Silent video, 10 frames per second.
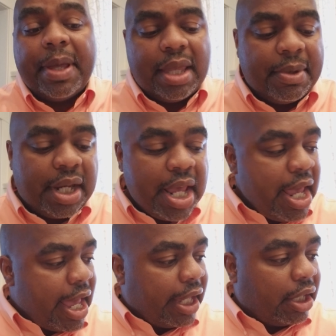payment
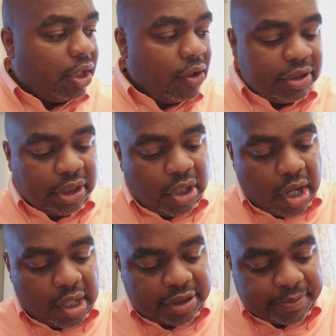and closing
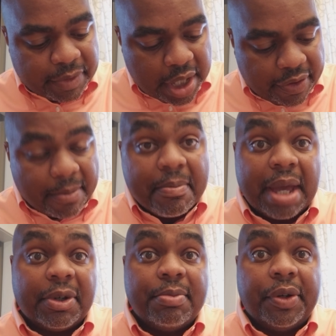costs. I'm
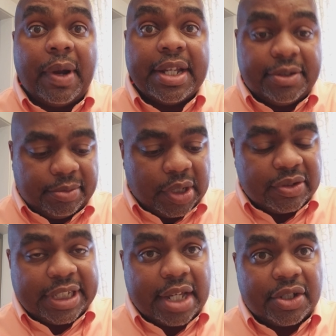going to be writing some
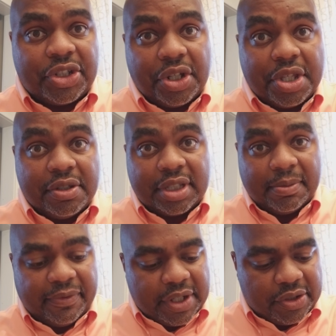notes down to show you
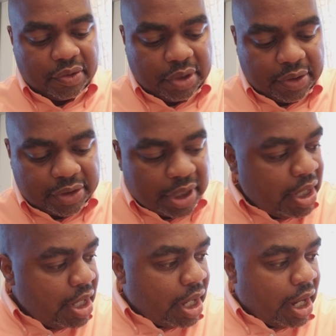some visual notes.
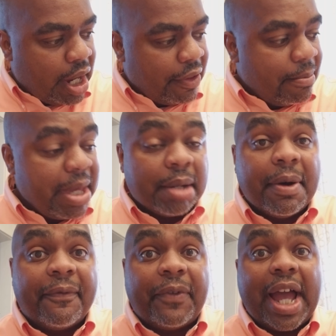The
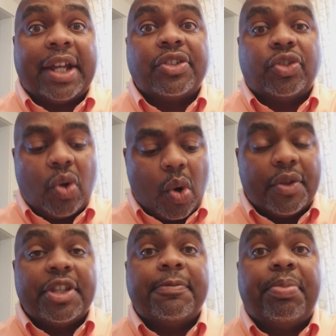minimum FICO score
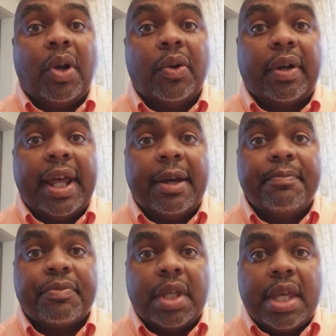of this
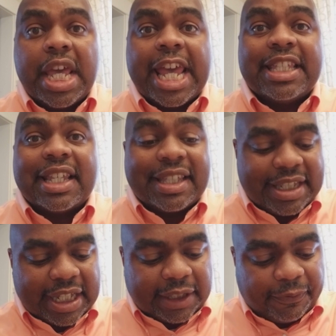program is a
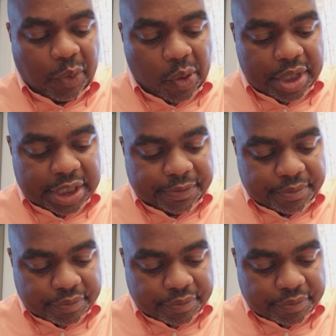640.